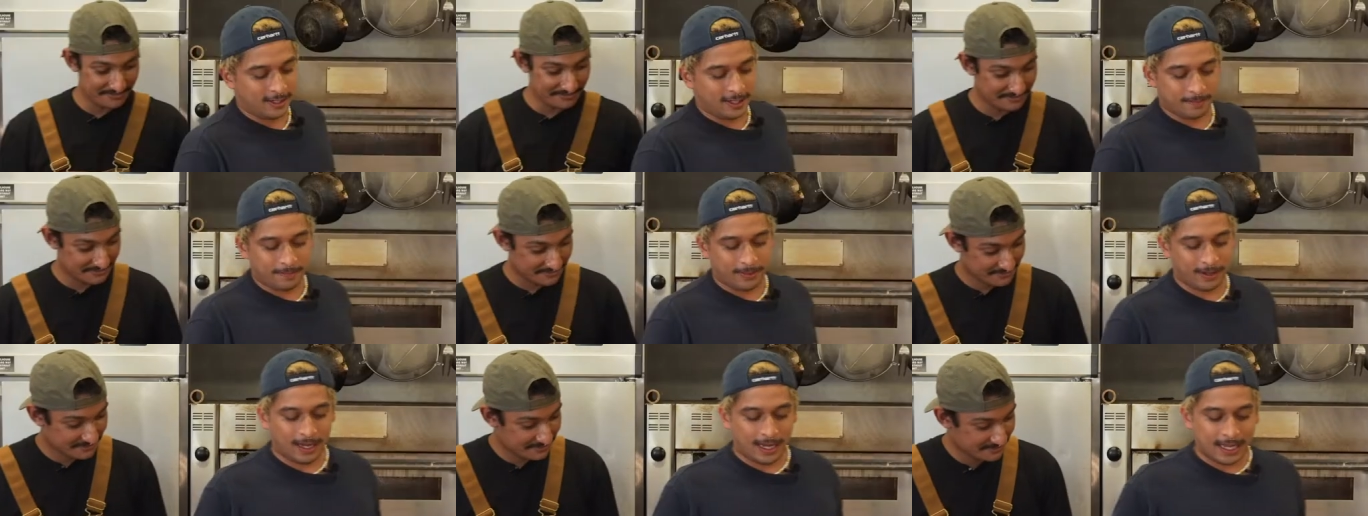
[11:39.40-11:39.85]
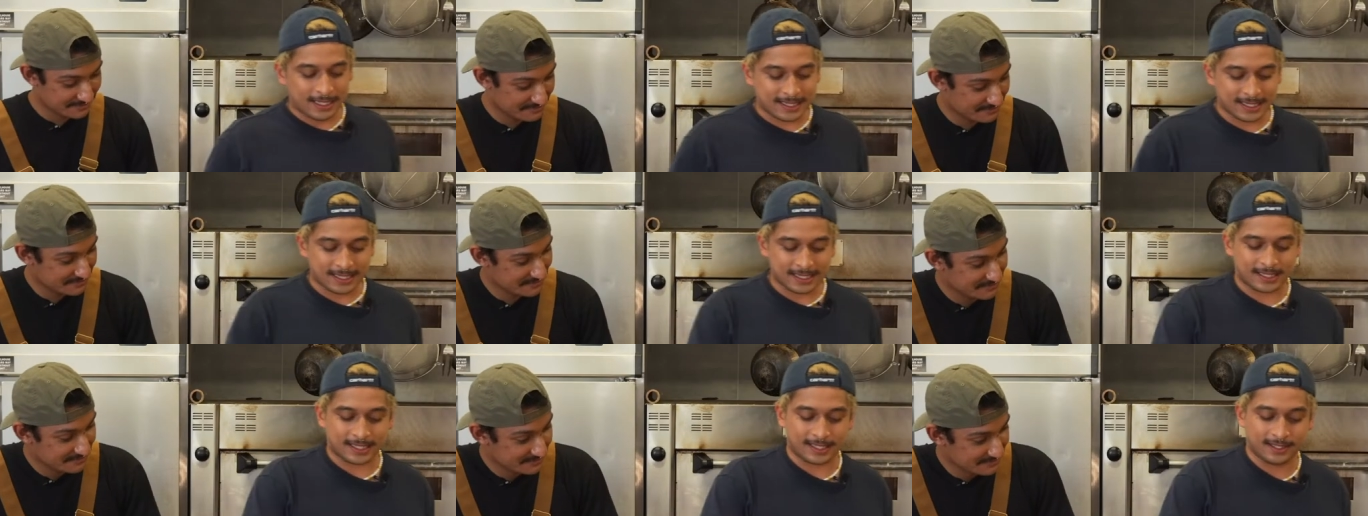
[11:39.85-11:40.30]
Speaker 1: They put
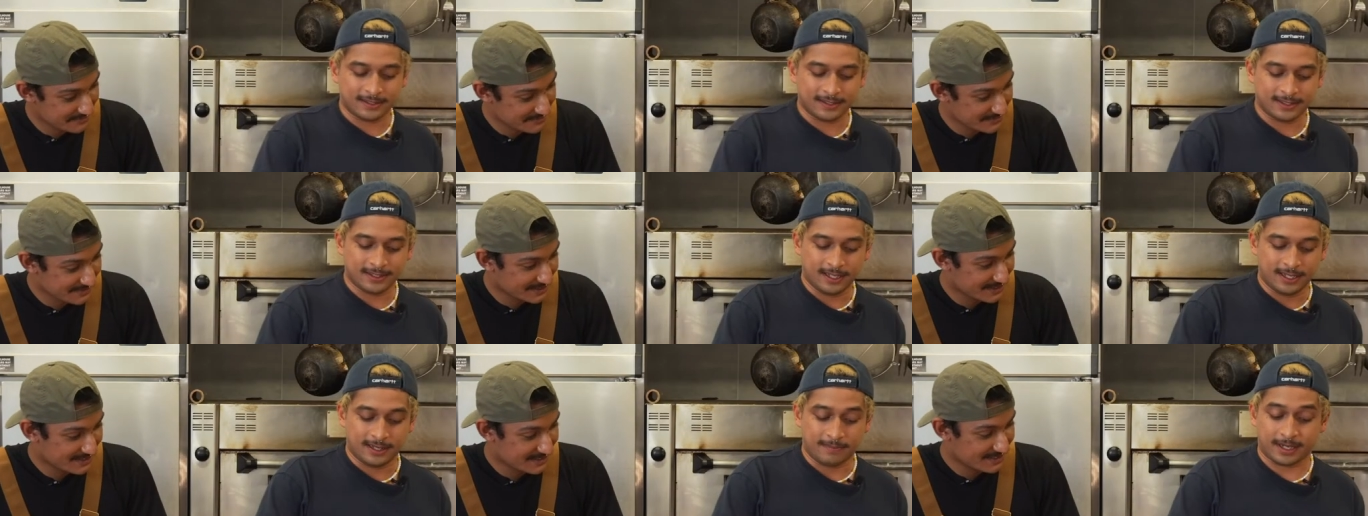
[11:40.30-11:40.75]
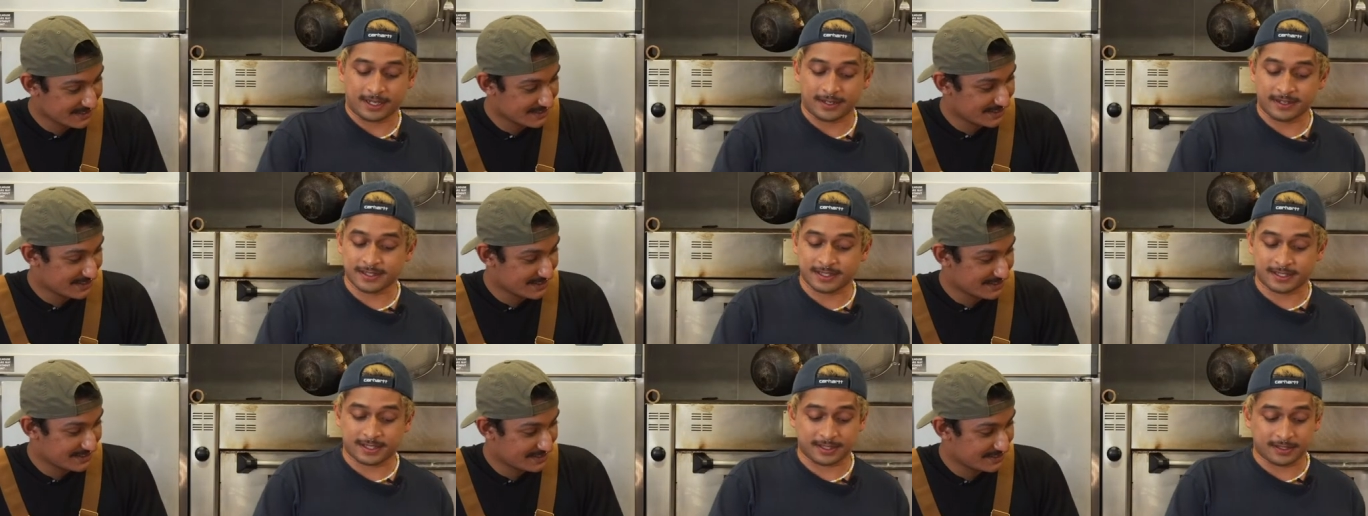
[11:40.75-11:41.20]
lettuce
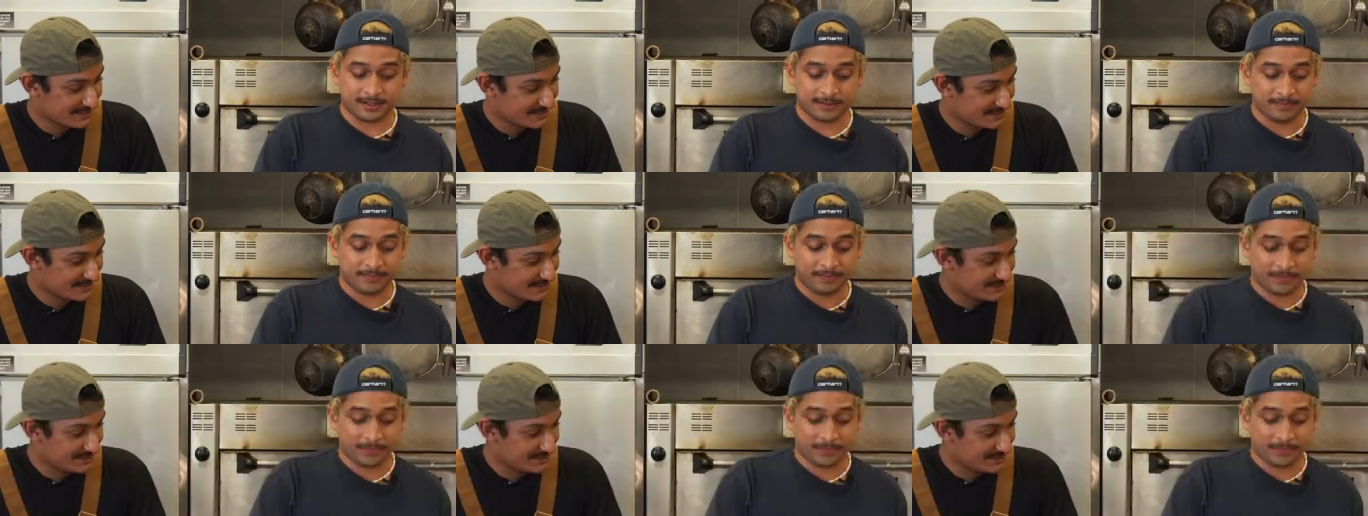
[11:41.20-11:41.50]
because